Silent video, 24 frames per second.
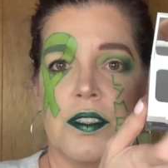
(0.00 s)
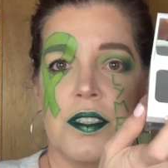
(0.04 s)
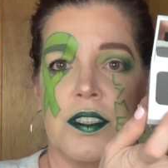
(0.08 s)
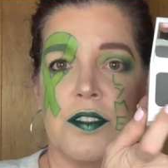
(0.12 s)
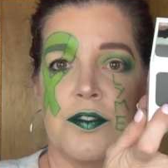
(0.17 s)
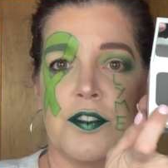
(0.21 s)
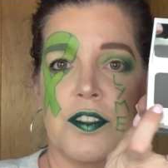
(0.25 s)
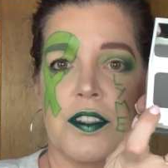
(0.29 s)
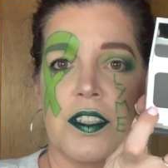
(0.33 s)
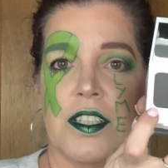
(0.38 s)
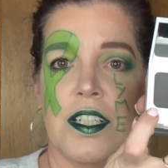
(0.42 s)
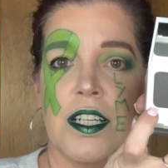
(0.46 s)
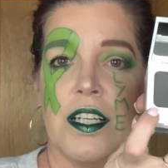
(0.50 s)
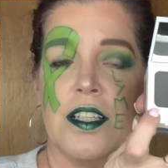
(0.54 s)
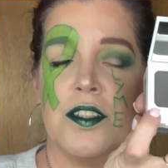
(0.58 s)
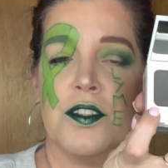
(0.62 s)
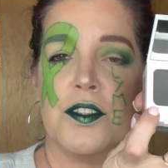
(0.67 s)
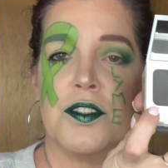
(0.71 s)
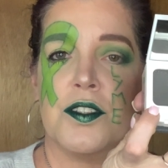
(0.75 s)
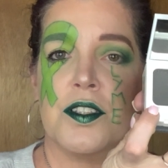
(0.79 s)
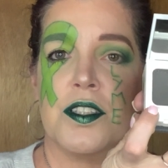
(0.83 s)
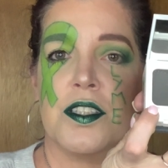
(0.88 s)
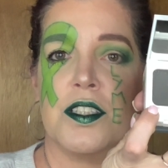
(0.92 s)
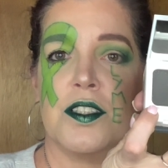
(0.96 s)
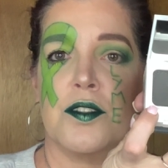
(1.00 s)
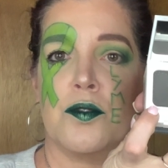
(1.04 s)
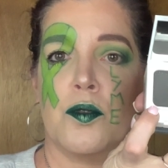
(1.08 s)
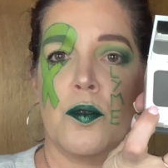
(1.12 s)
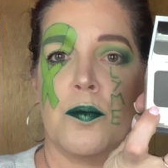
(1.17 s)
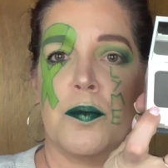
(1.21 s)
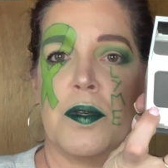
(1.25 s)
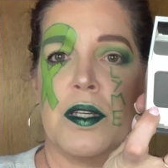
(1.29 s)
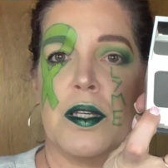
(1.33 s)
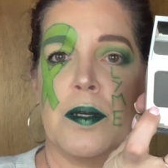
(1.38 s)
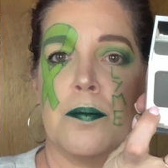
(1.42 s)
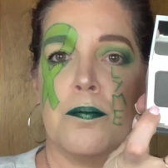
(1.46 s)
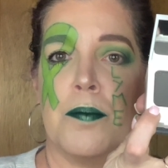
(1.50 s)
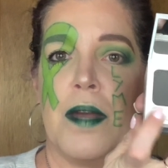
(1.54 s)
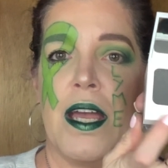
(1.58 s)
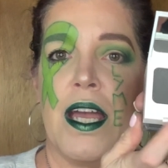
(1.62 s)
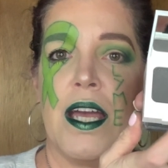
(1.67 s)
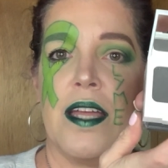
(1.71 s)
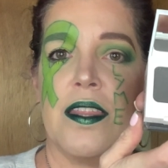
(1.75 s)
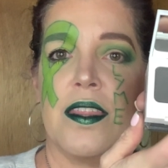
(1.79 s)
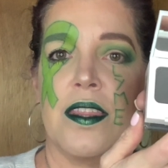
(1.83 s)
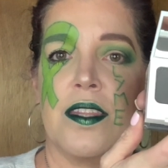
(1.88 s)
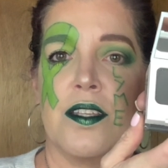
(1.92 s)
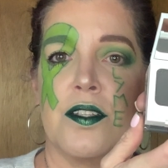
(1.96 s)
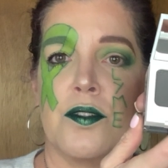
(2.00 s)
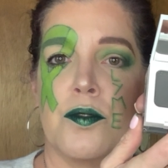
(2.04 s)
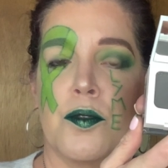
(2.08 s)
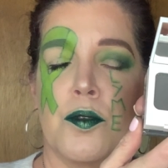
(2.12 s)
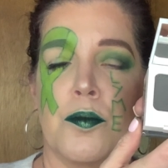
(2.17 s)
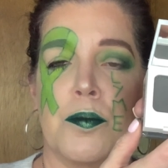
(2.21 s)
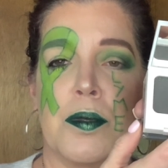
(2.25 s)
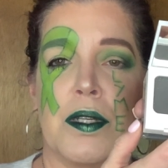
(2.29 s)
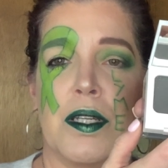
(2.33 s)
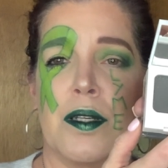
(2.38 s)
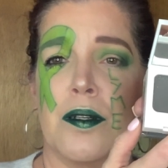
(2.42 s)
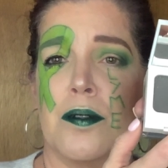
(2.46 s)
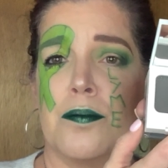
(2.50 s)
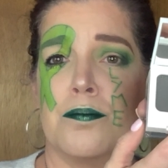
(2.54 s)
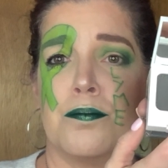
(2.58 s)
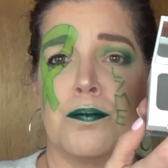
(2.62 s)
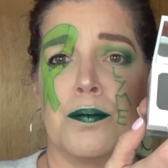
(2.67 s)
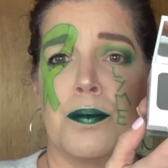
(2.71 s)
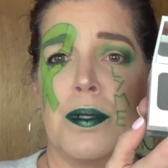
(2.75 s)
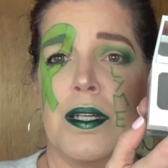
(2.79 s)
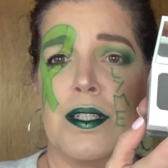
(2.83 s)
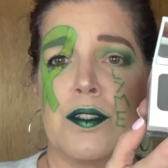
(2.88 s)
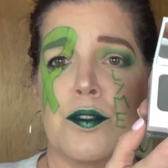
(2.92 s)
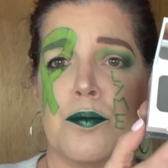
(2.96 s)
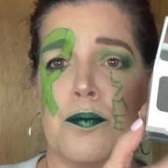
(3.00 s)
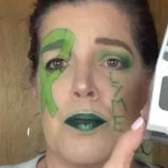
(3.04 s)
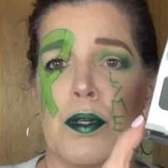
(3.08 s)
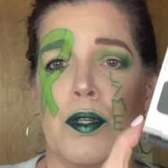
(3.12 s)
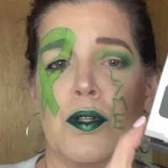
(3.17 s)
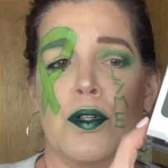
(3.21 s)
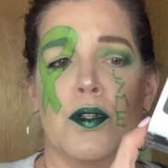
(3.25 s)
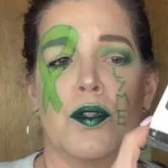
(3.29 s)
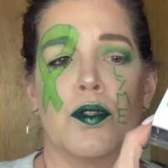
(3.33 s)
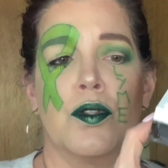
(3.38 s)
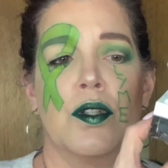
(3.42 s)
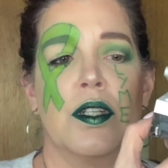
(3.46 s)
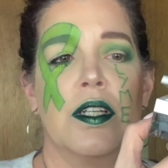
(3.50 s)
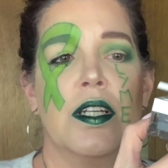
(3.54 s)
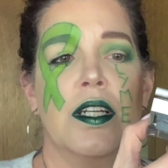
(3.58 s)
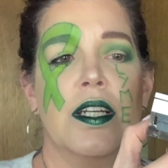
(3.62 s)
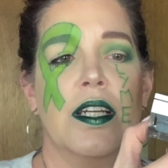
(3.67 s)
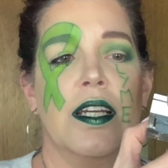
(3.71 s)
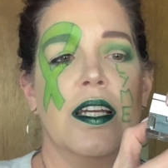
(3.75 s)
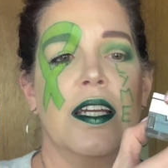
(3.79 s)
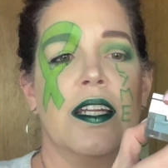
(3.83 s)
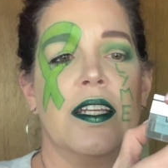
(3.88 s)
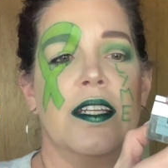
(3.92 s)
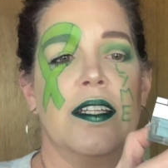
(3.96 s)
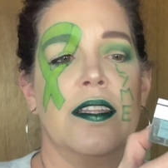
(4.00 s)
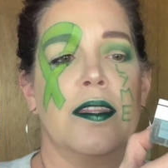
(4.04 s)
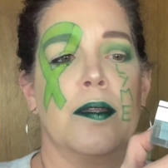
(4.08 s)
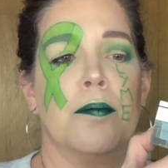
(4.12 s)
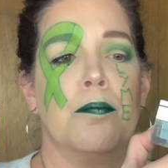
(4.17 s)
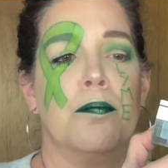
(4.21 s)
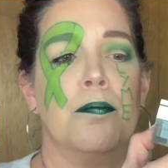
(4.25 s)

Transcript: different colors. This will be a matte. This will be a pressed pearl. And in the